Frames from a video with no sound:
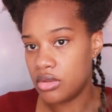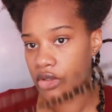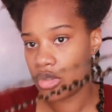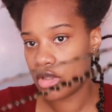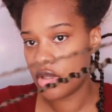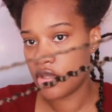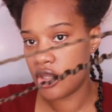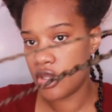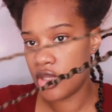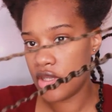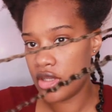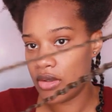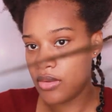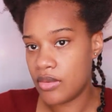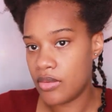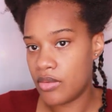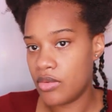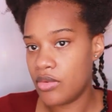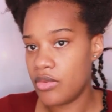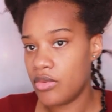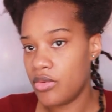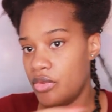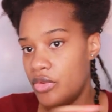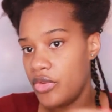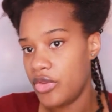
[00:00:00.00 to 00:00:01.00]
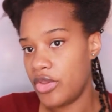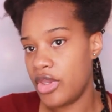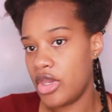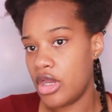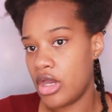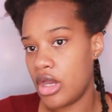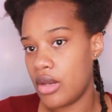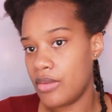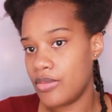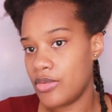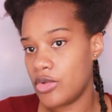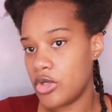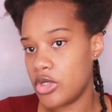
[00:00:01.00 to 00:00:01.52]
Okay,
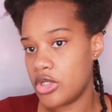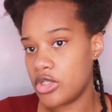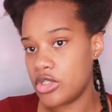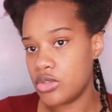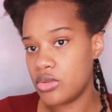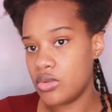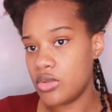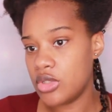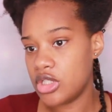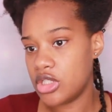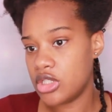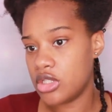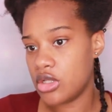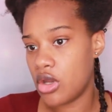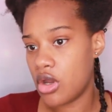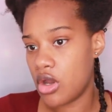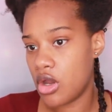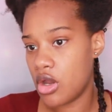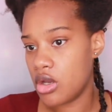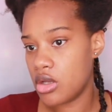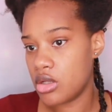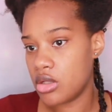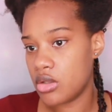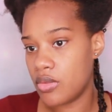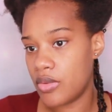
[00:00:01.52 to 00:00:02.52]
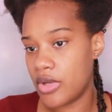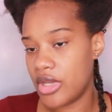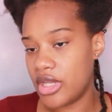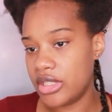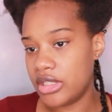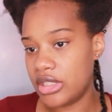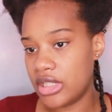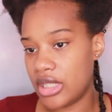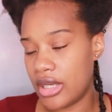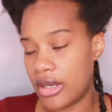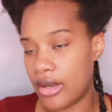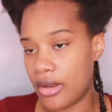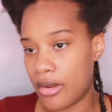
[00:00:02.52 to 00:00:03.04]
I'm going to twist all the way
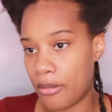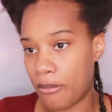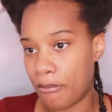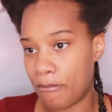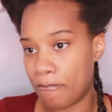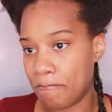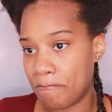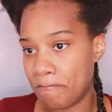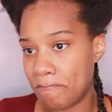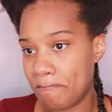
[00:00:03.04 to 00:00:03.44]
down.